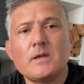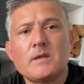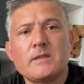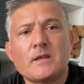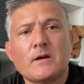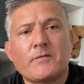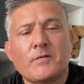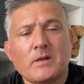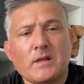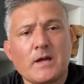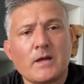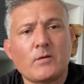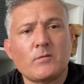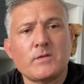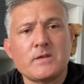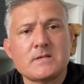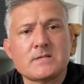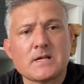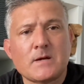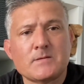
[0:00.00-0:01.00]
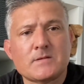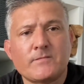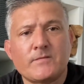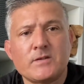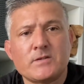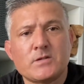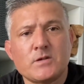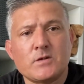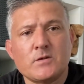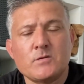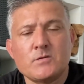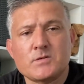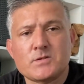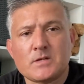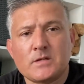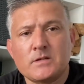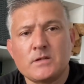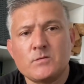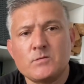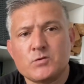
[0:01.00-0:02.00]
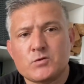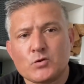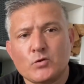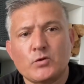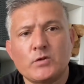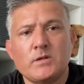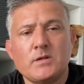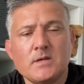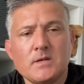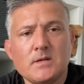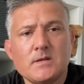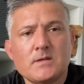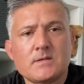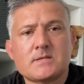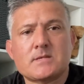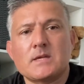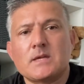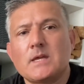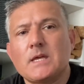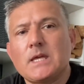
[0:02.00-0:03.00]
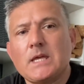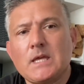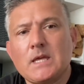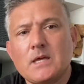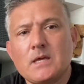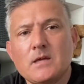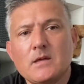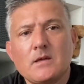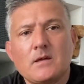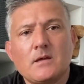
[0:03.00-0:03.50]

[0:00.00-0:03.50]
Now, if you like these types of videos and you enjoy seeing